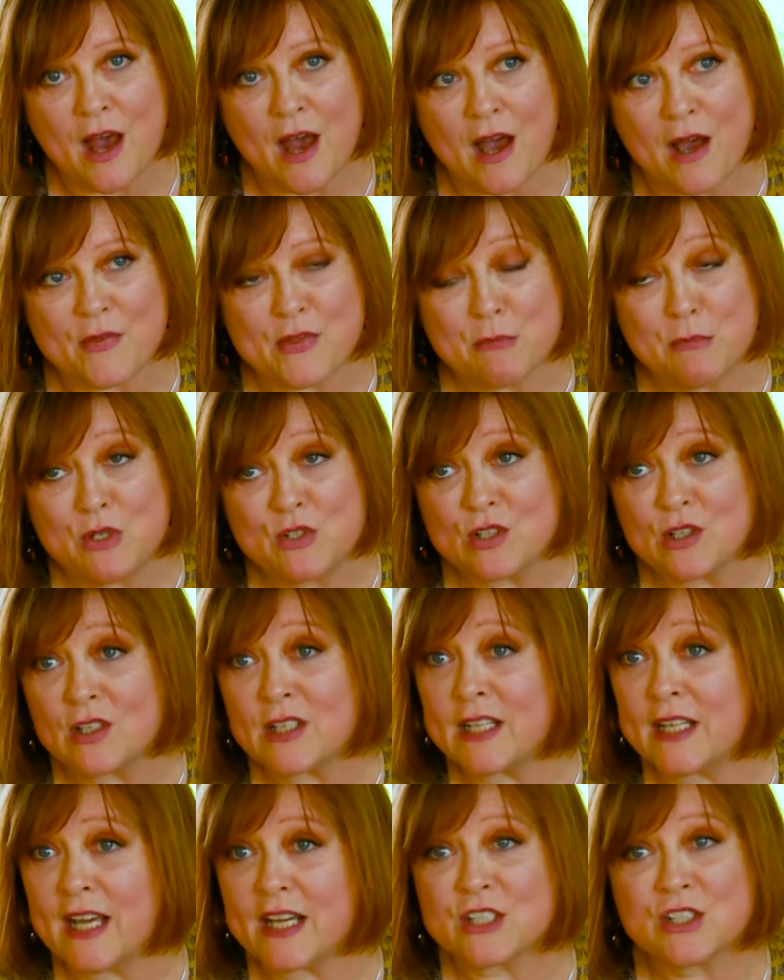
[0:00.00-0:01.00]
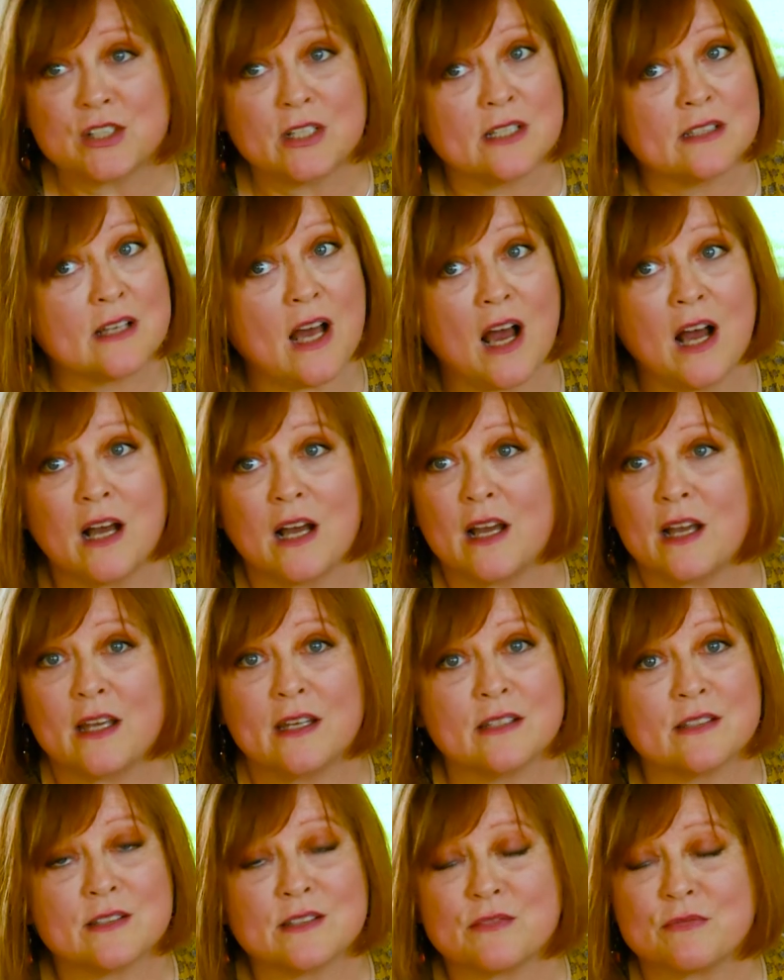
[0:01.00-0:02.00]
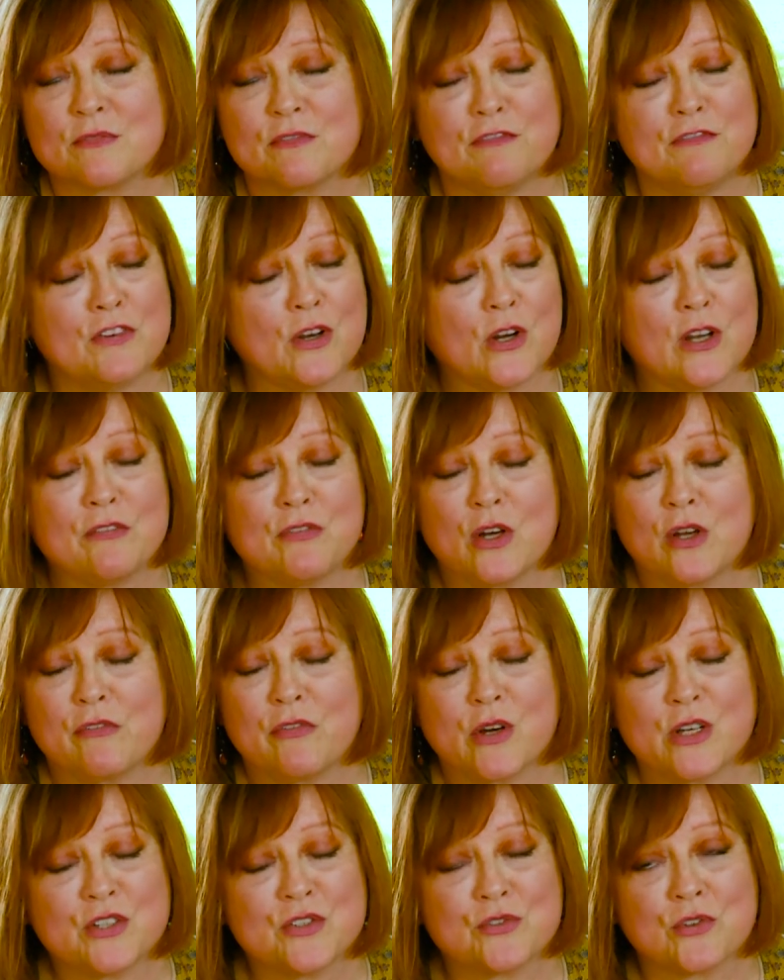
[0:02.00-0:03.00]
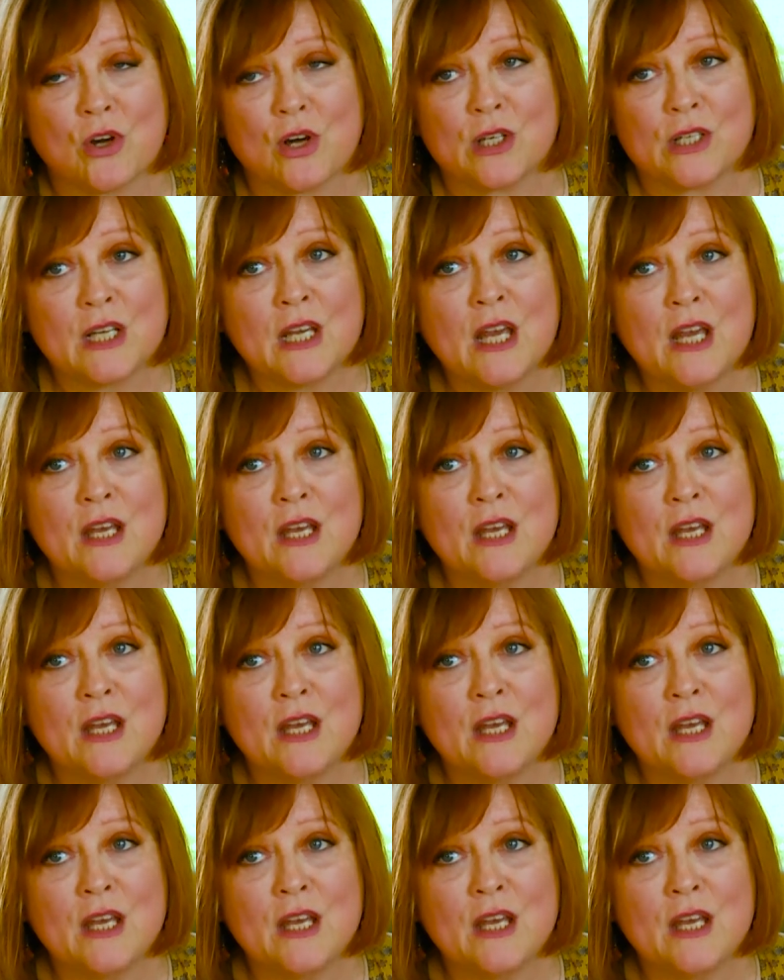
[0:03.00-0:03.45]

uh, the musical connection is, is very, very, very strong.